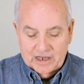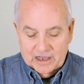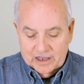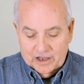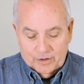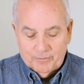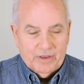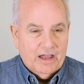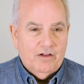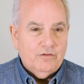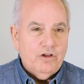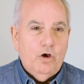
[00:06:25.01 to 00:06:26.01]

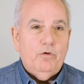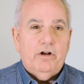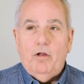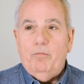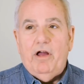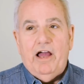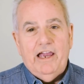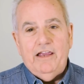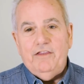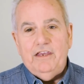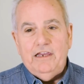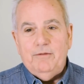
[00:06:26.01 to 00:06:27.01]
I'll go and I'll buy
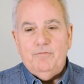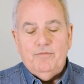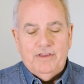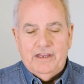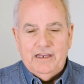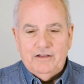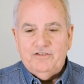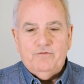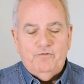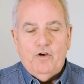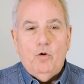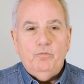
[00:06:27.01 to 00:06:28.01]
the
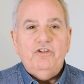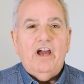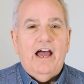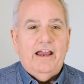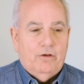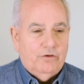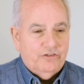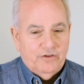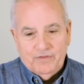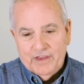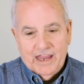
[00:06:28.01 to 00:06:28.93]
foam tiles